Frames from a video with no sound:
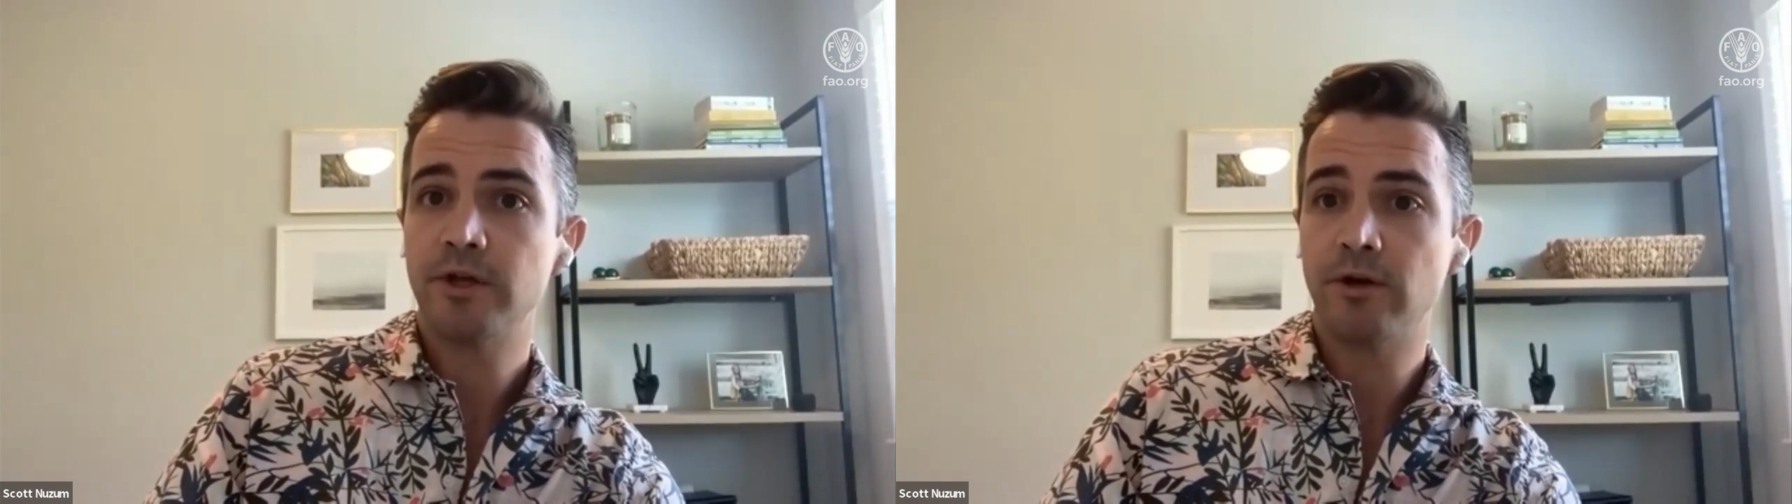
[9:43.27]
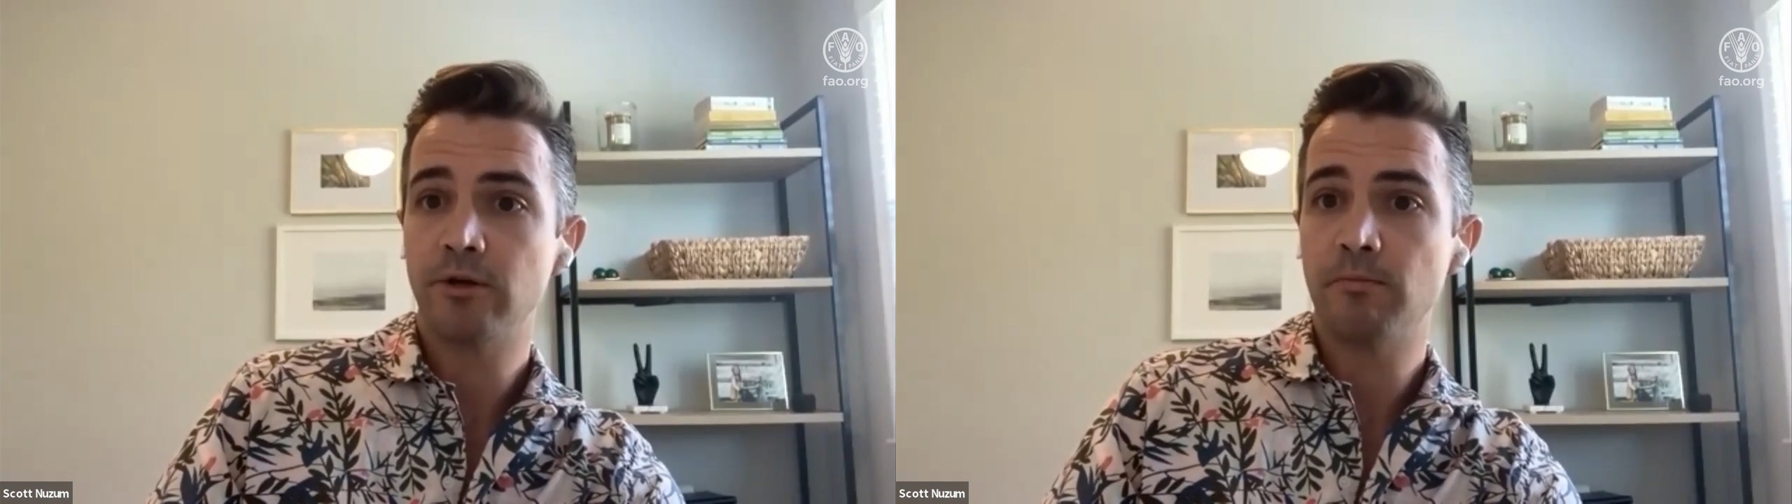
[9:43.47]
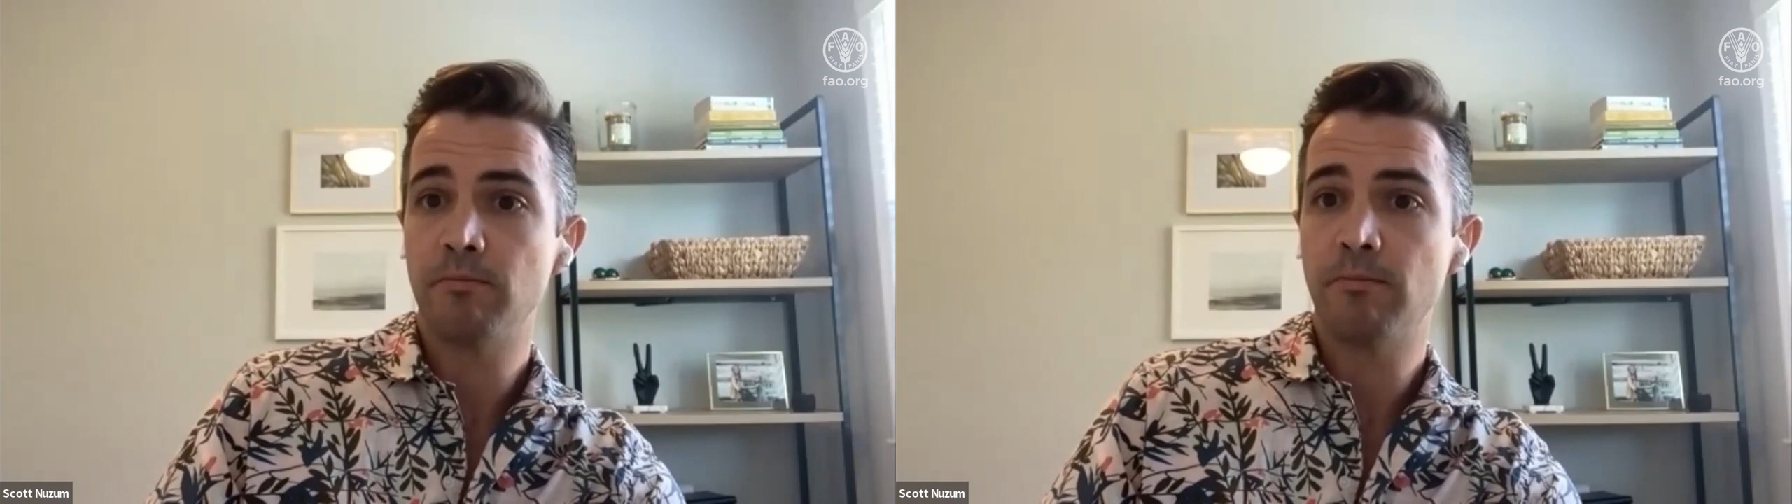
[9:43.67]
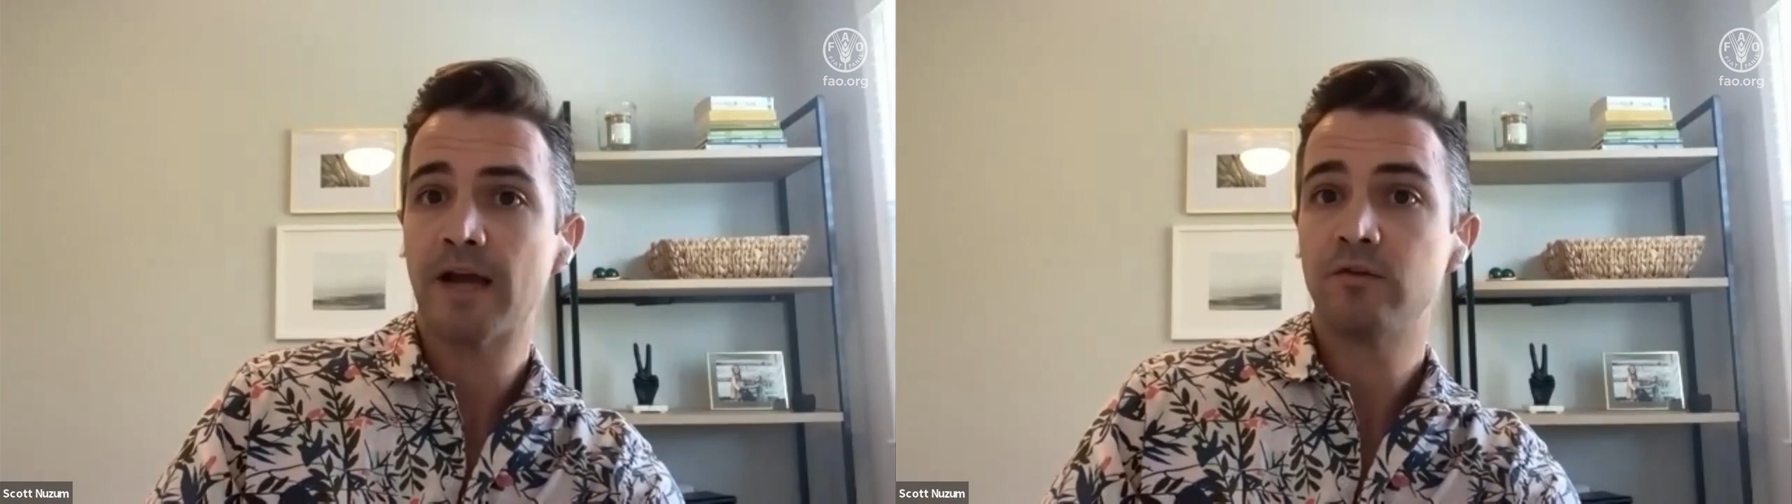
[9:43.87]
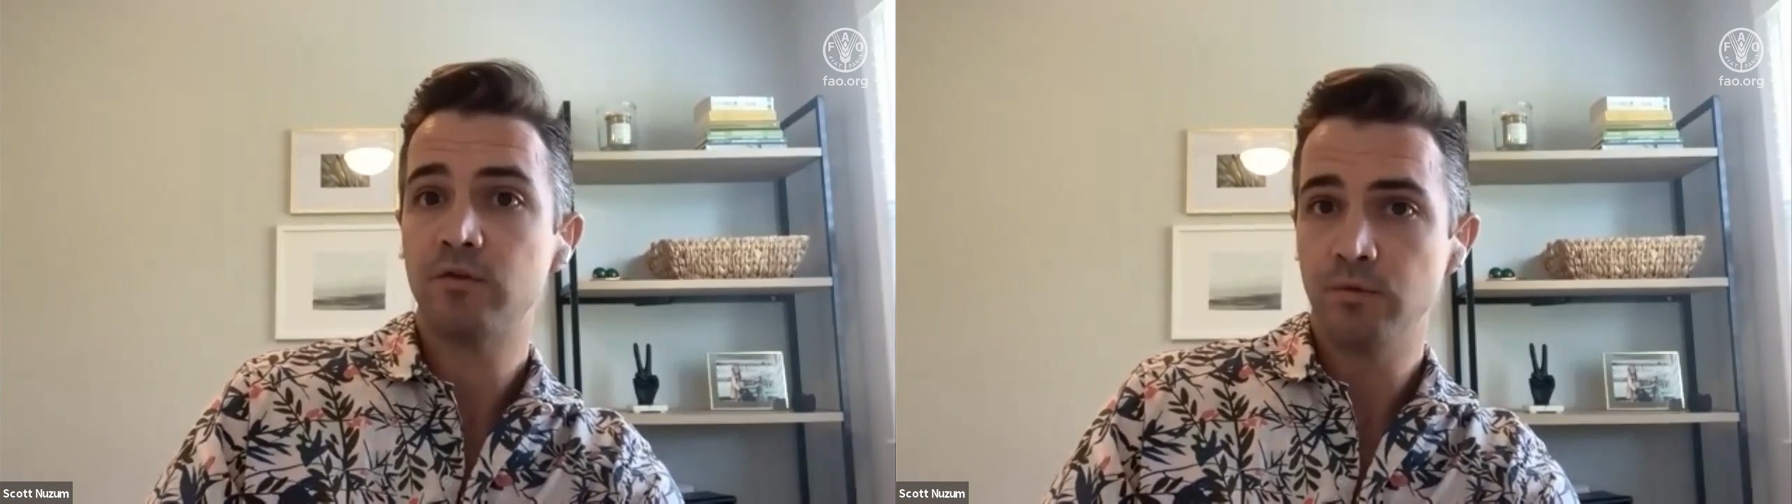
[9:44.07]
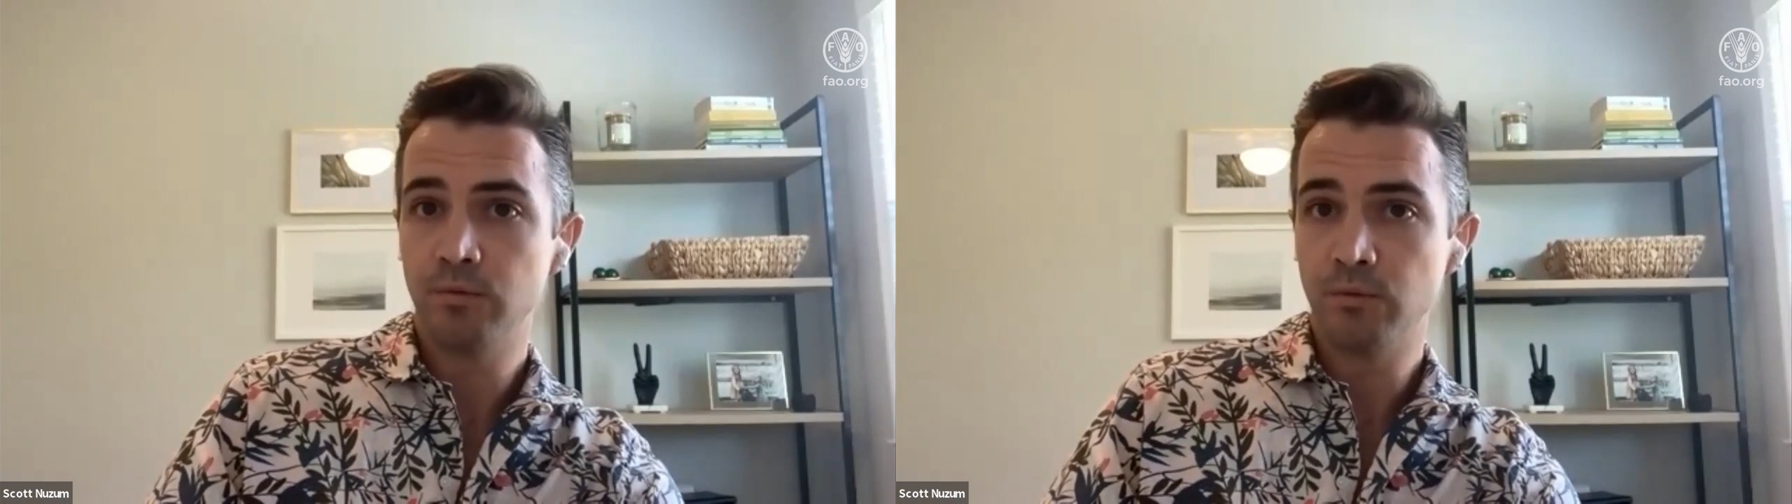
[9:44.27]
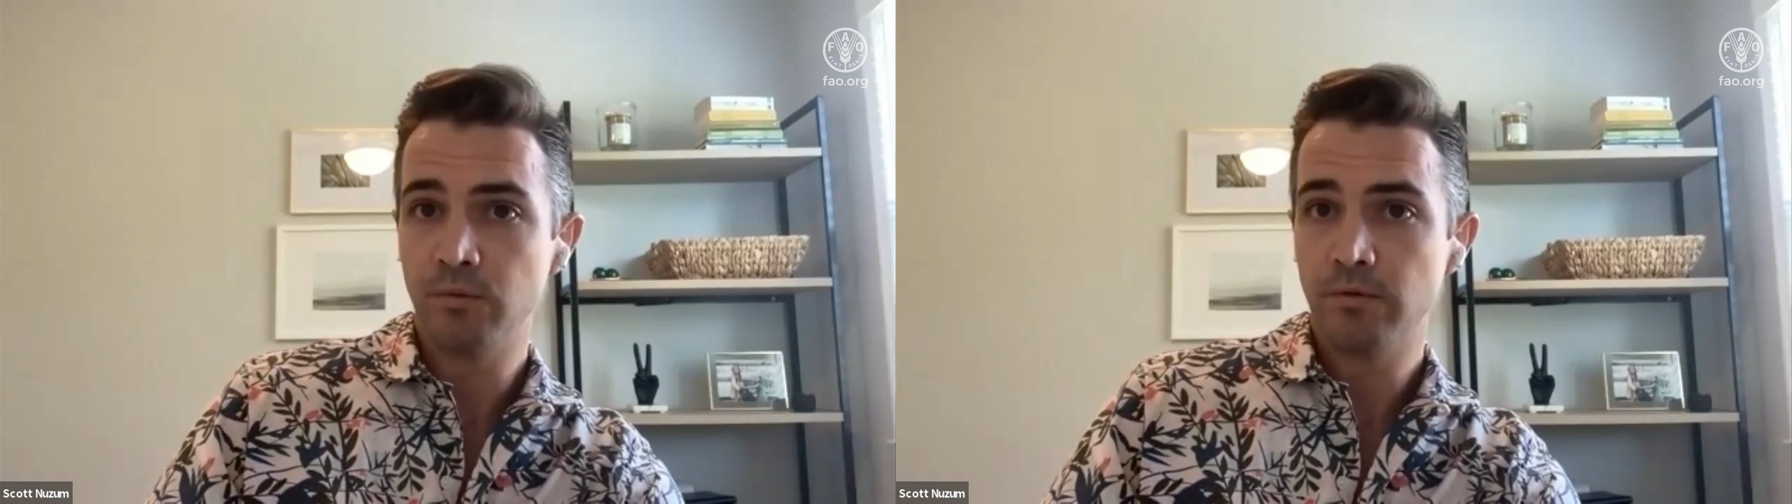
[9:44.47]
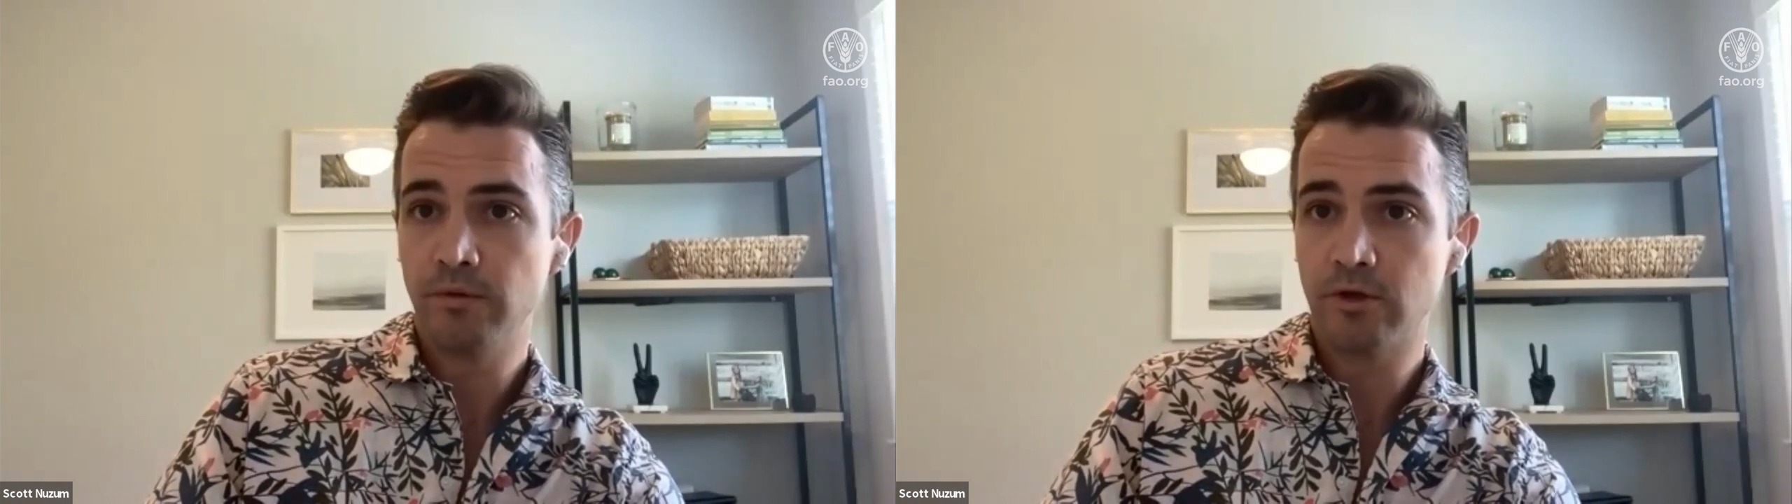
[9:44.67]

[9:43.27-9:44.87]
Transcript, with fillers: sharing back to